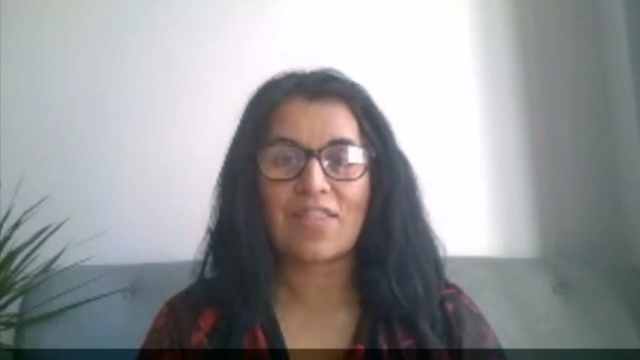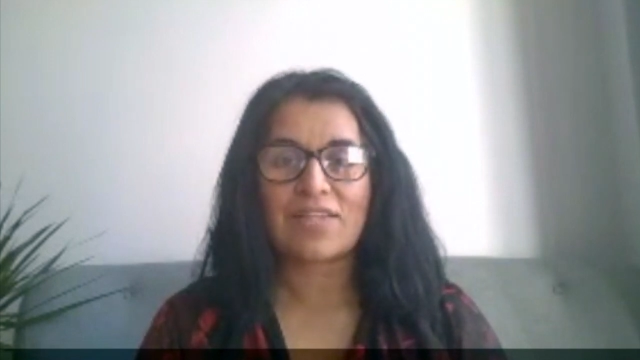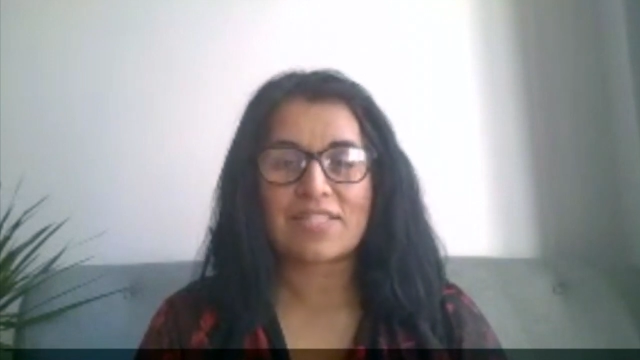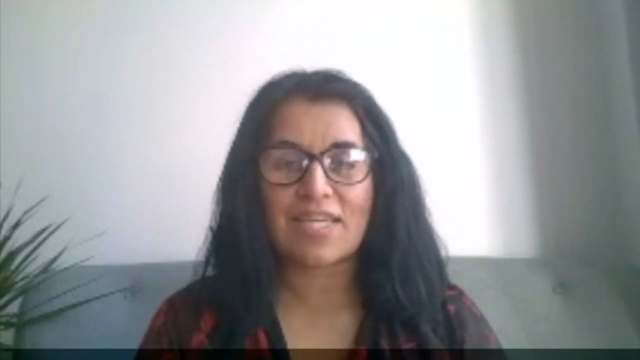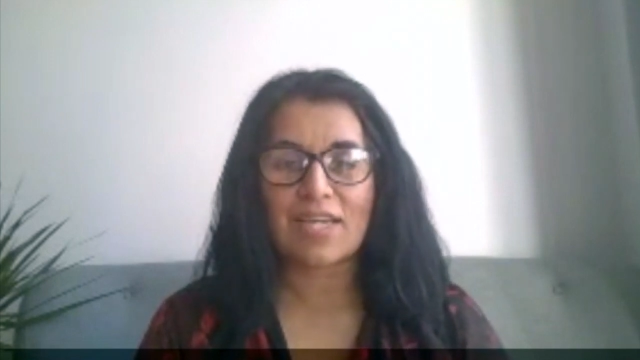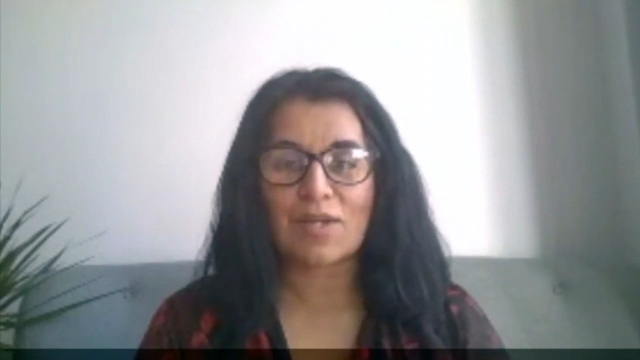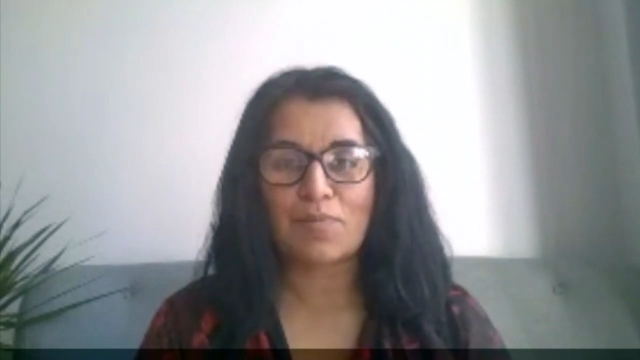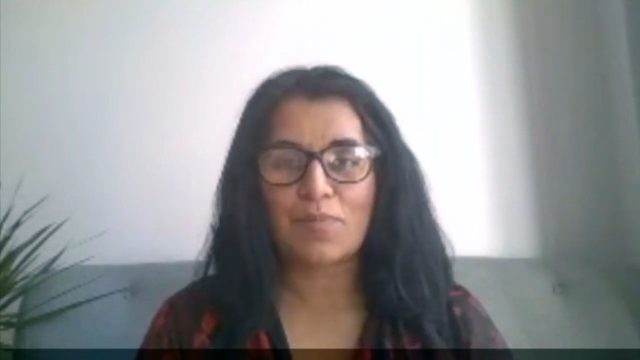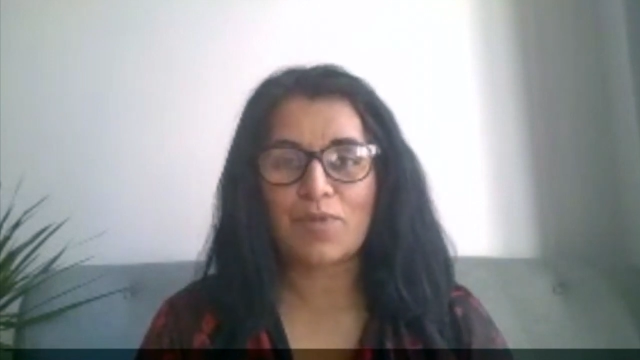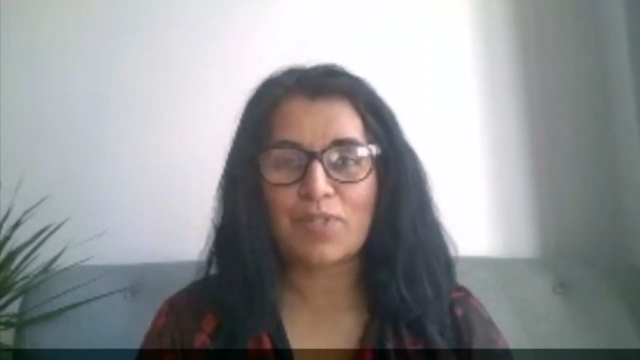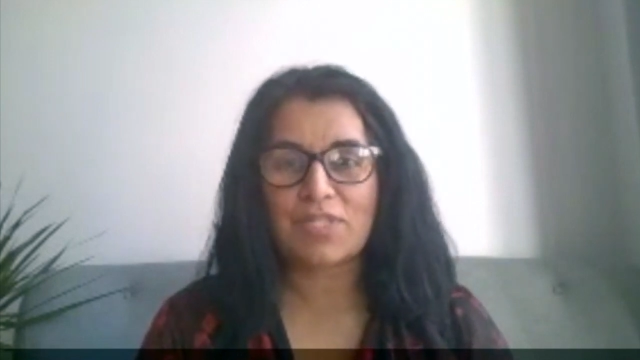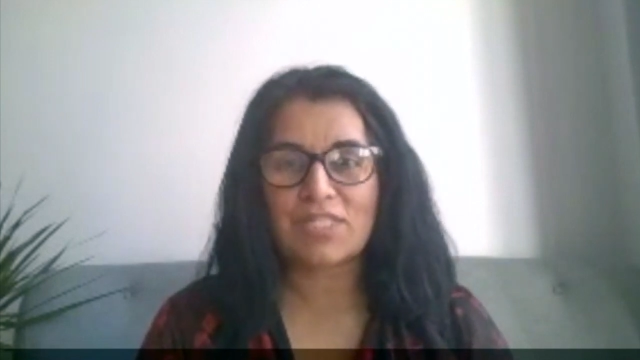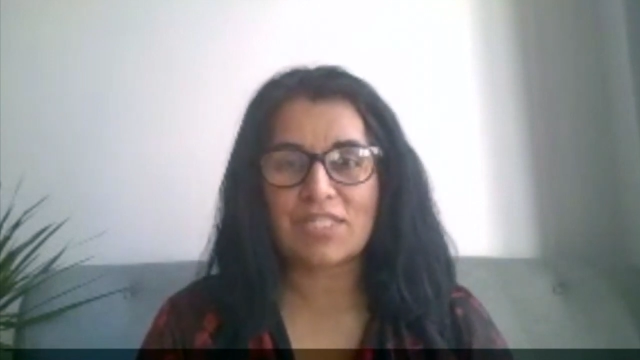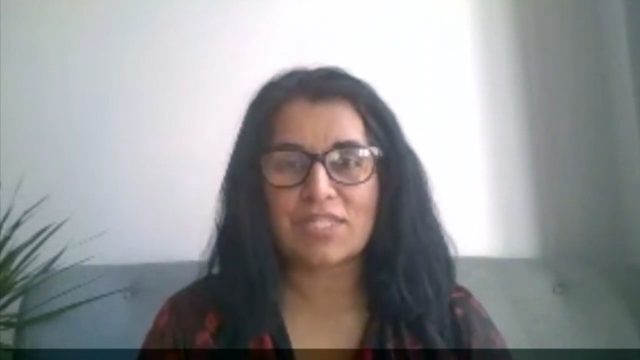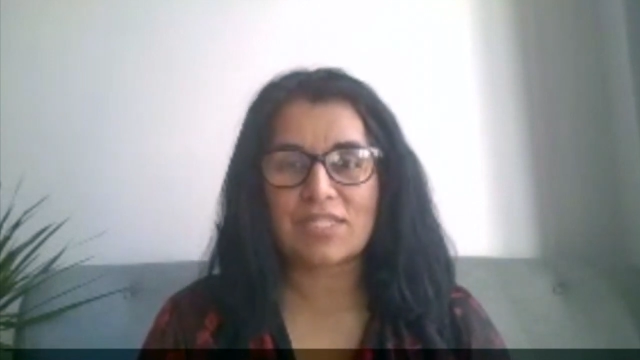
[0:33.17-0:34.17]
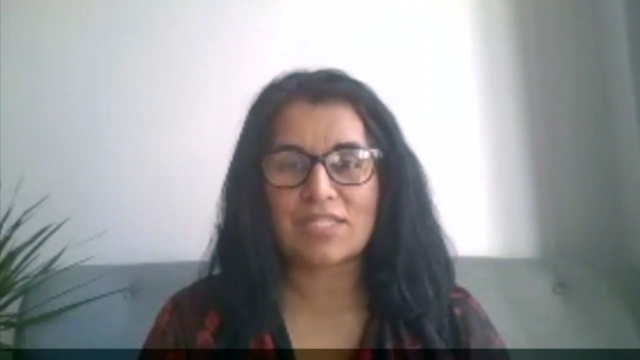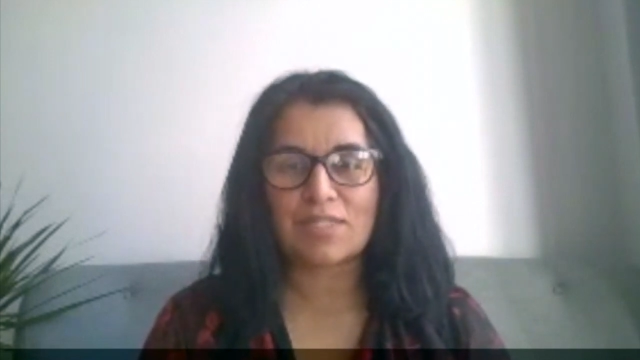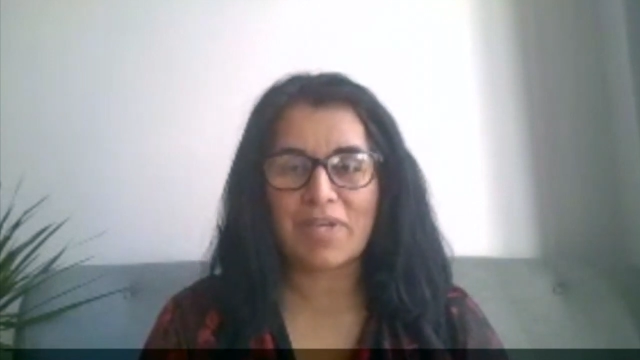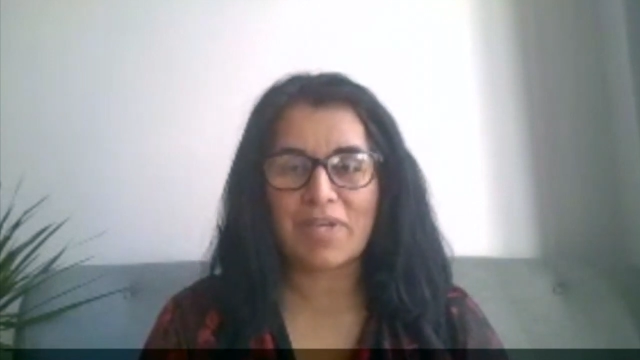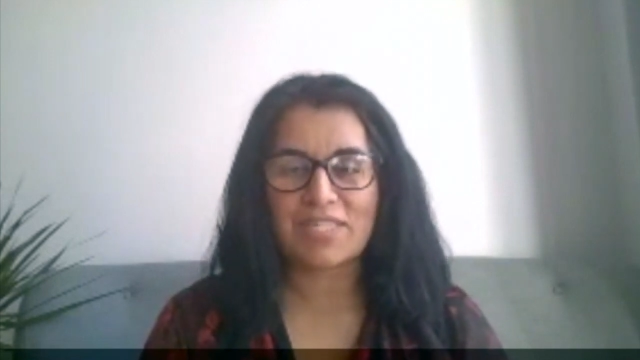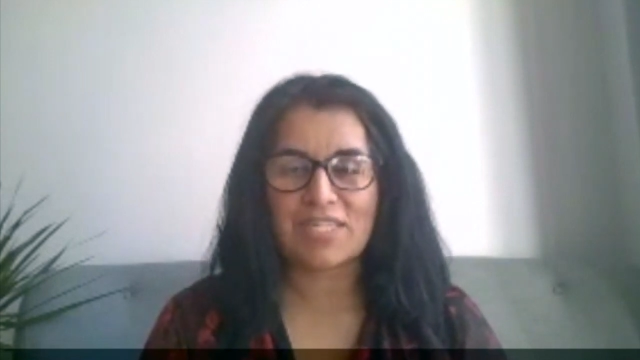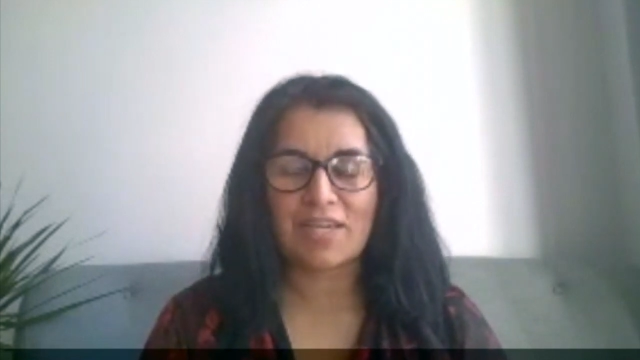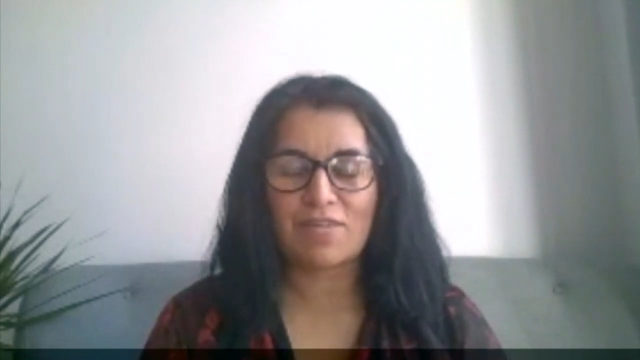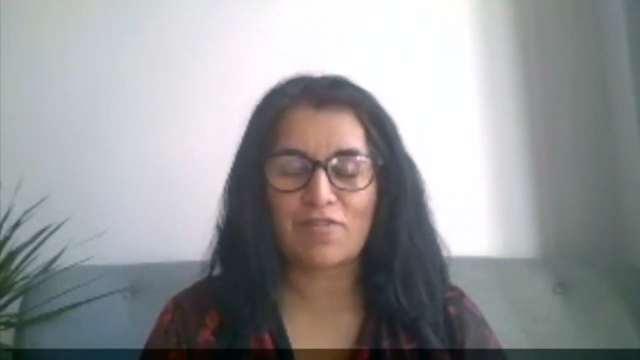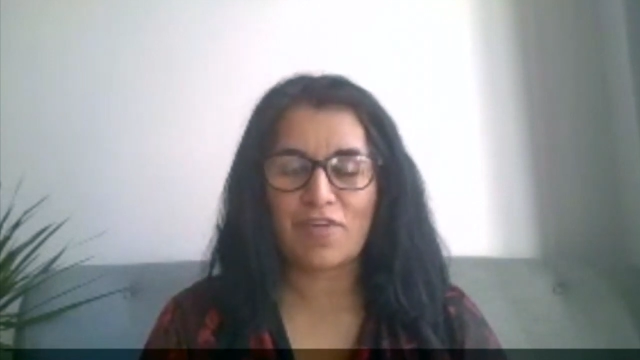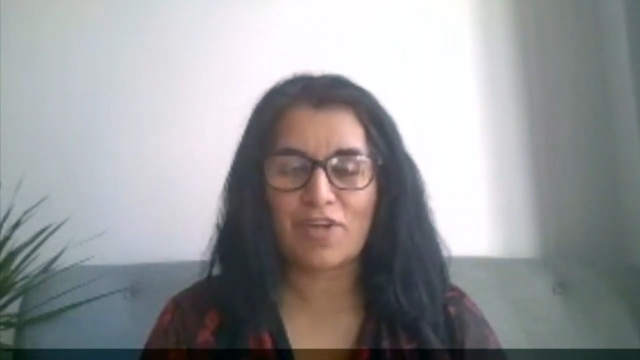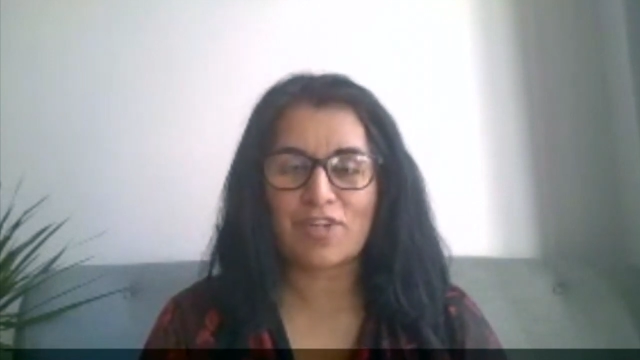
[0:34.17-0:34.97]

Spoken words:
The second point is to maintain